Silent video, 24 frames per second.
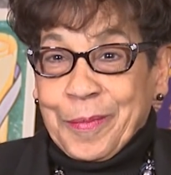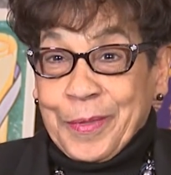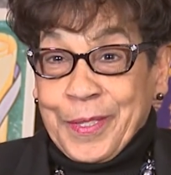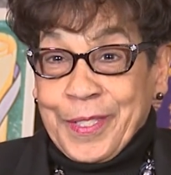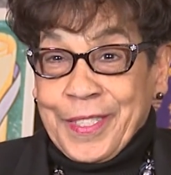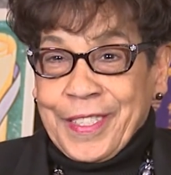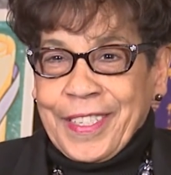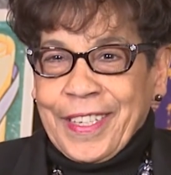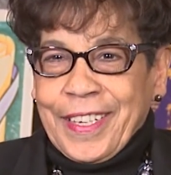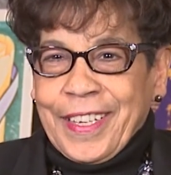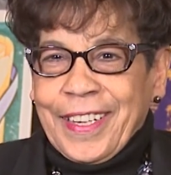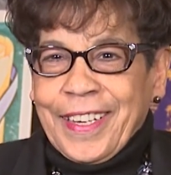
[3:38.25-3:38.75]
per
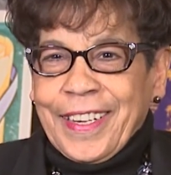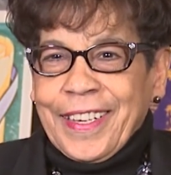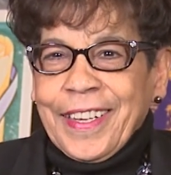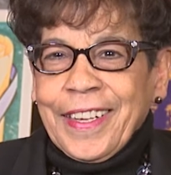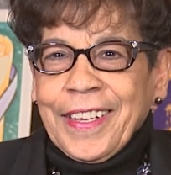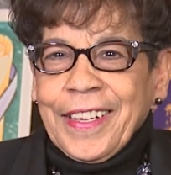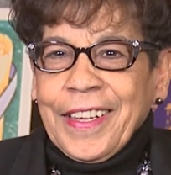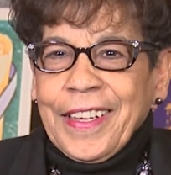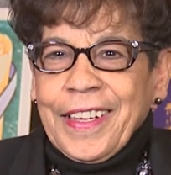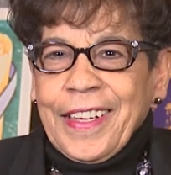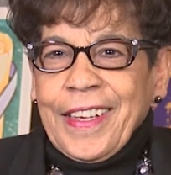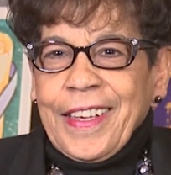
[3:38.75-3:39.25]
se,
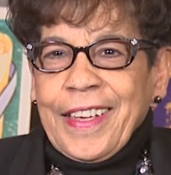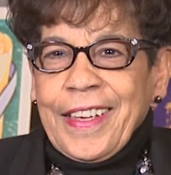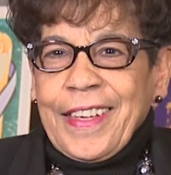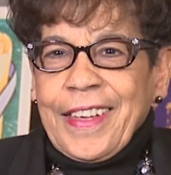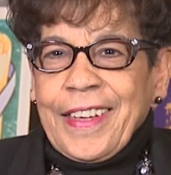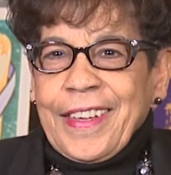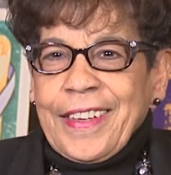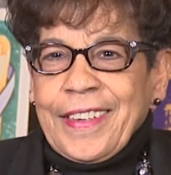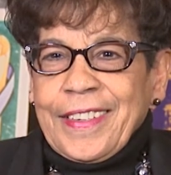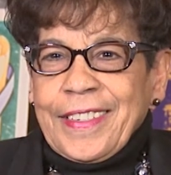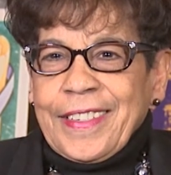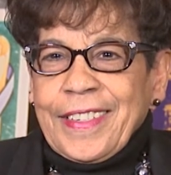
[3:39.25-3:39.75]

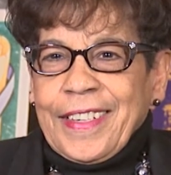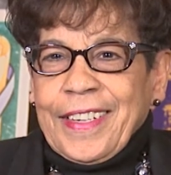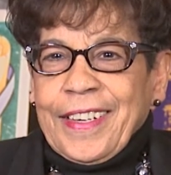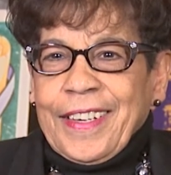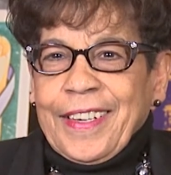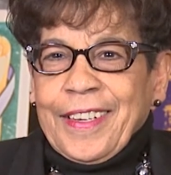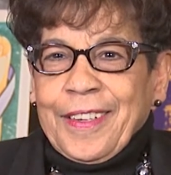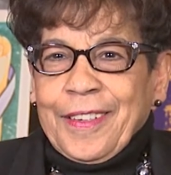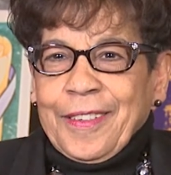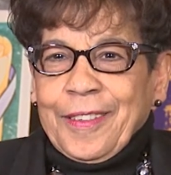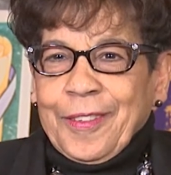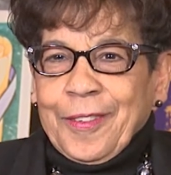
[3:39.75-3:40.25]
and
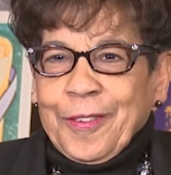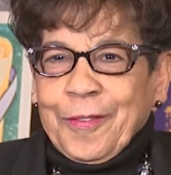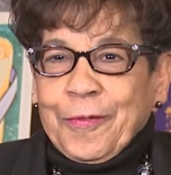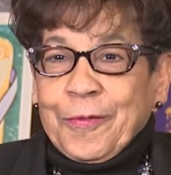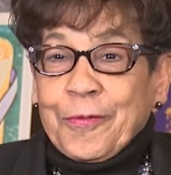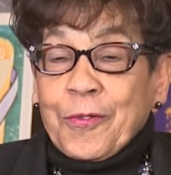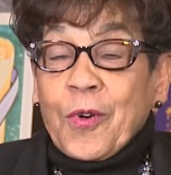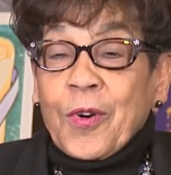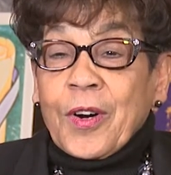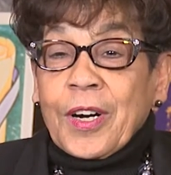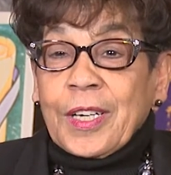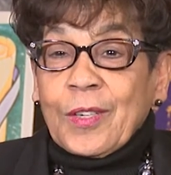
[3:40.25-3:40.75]
uh,
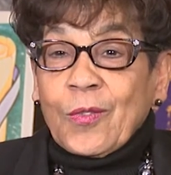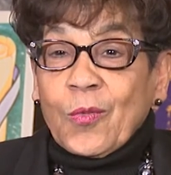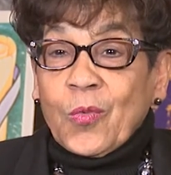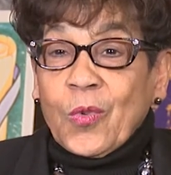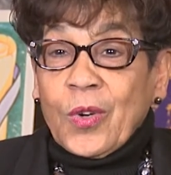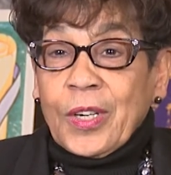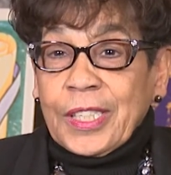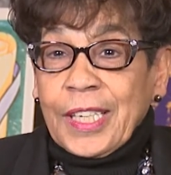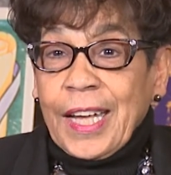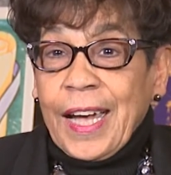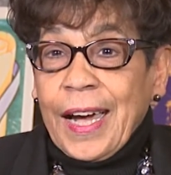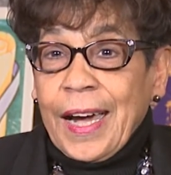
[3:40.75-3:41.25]
for
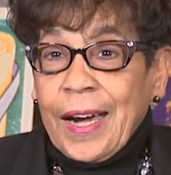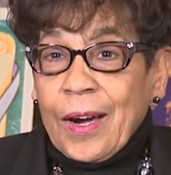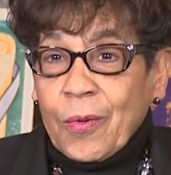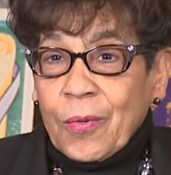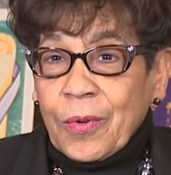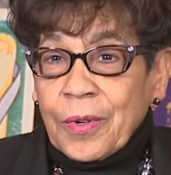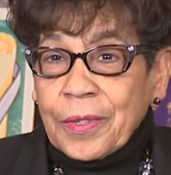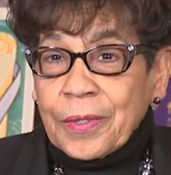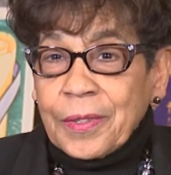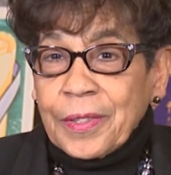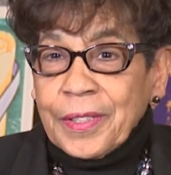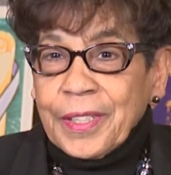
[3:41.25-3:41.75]
one
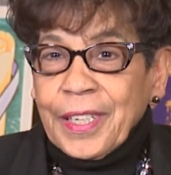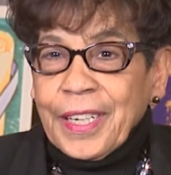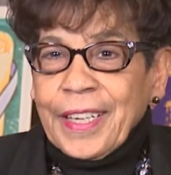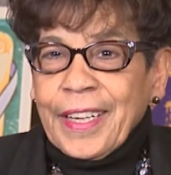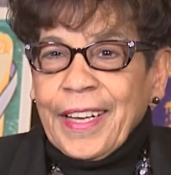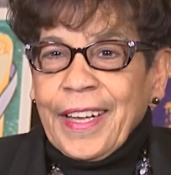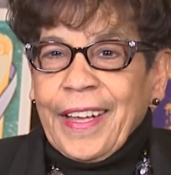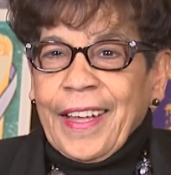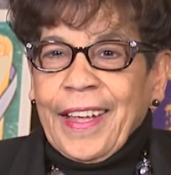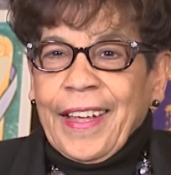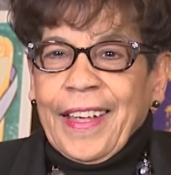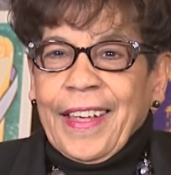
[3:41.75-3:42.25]
hour.
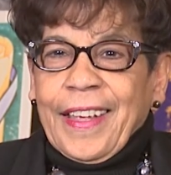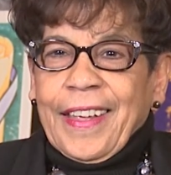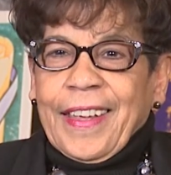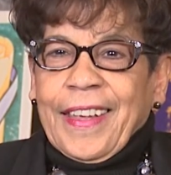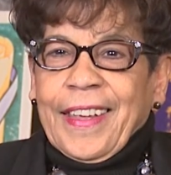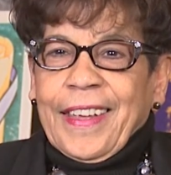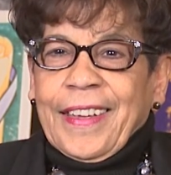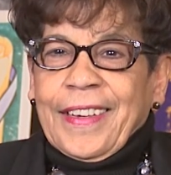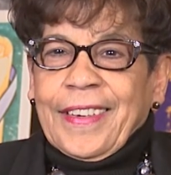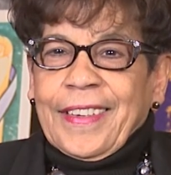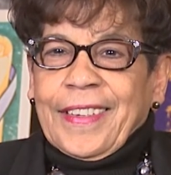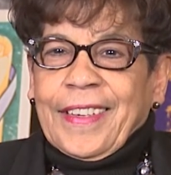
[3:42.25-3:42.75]

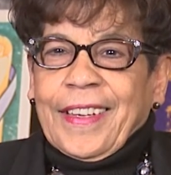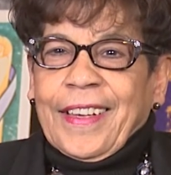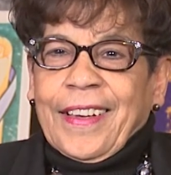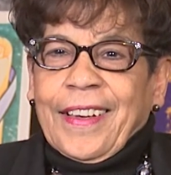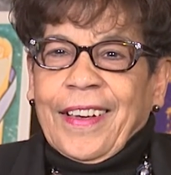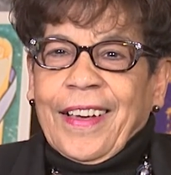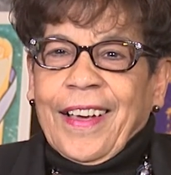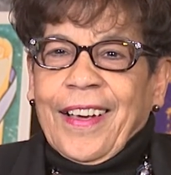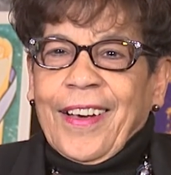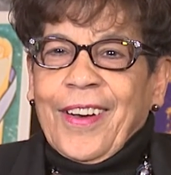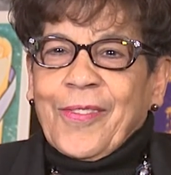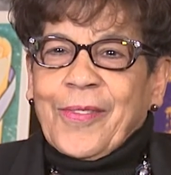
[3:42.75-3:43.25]
And uh,
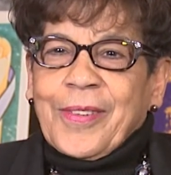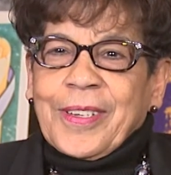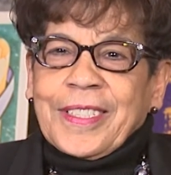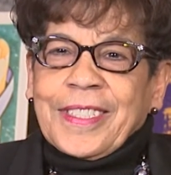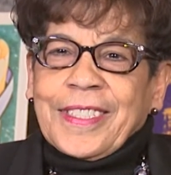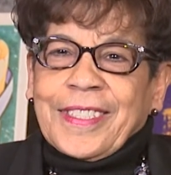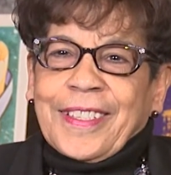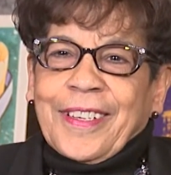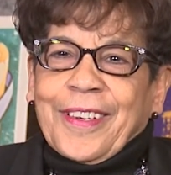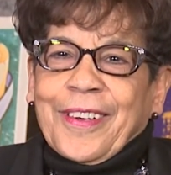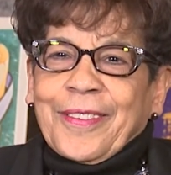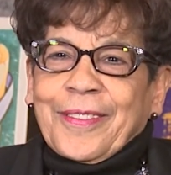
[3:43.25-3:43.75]
I always
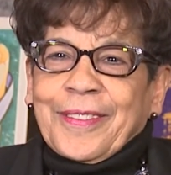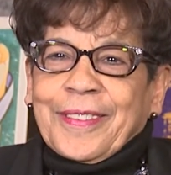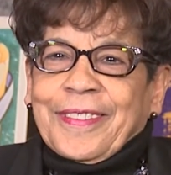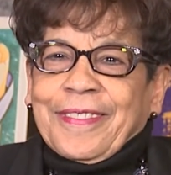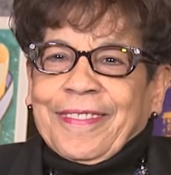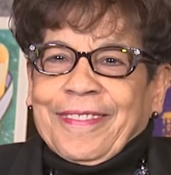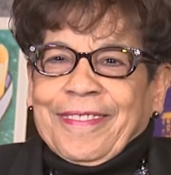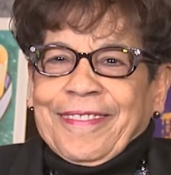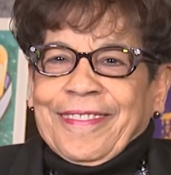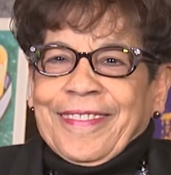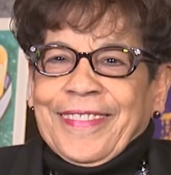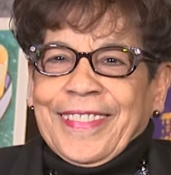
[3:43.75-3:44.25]
thought,
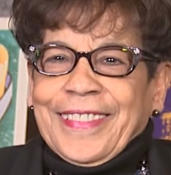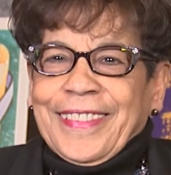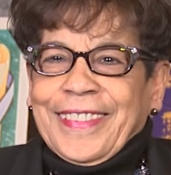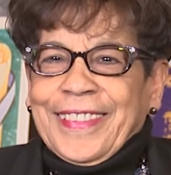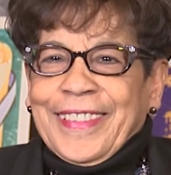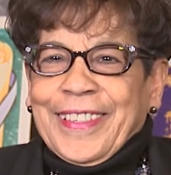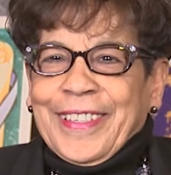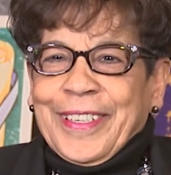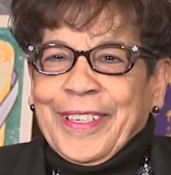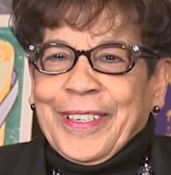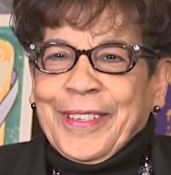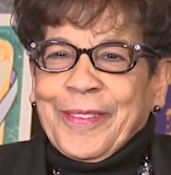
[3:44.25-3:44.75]

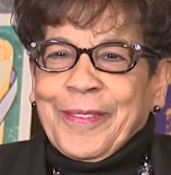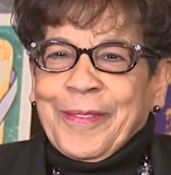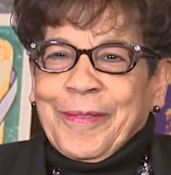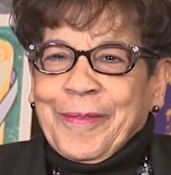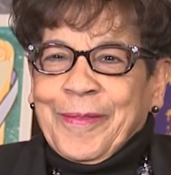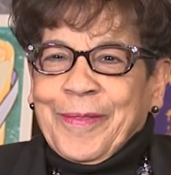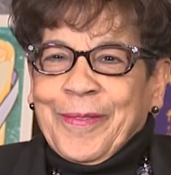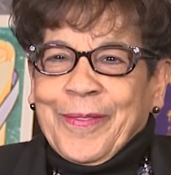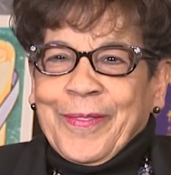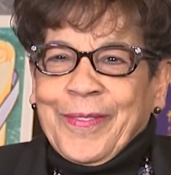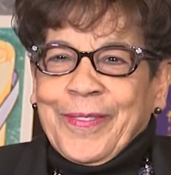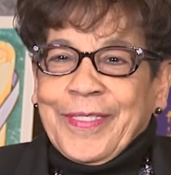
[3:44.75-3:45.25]
you know,
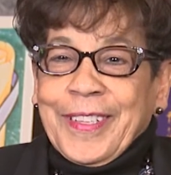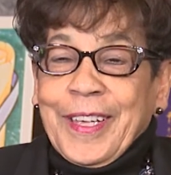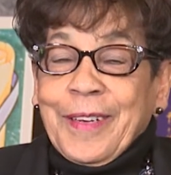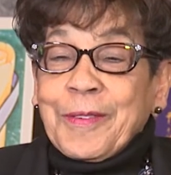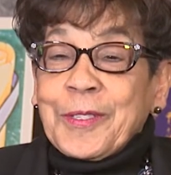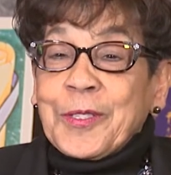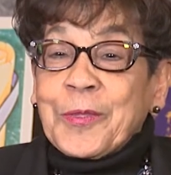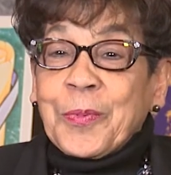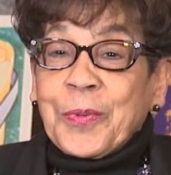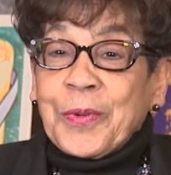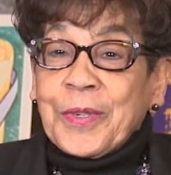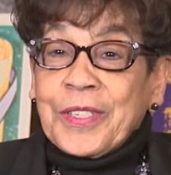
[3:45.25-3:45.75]
that
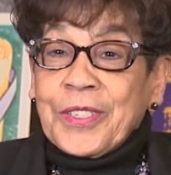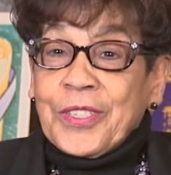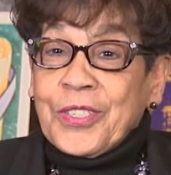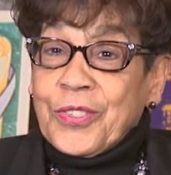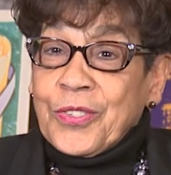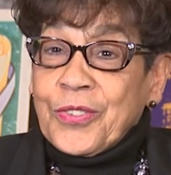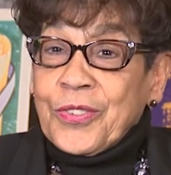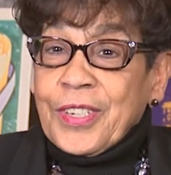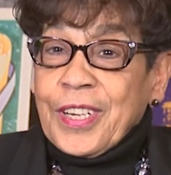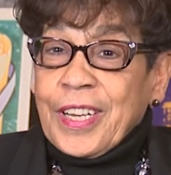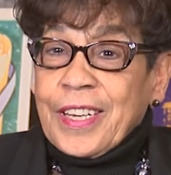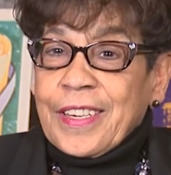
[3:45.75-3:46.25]
was pretty
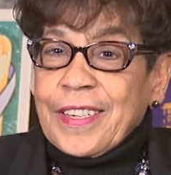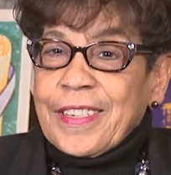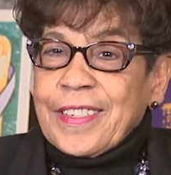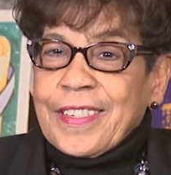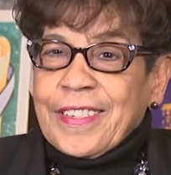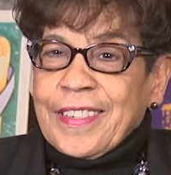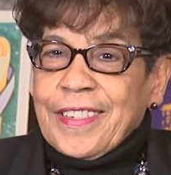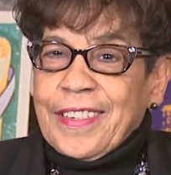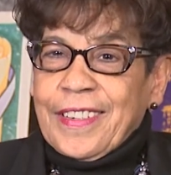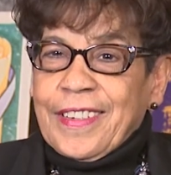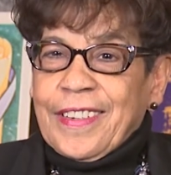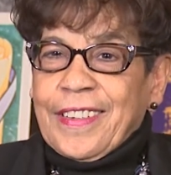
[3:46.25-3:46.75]
strict.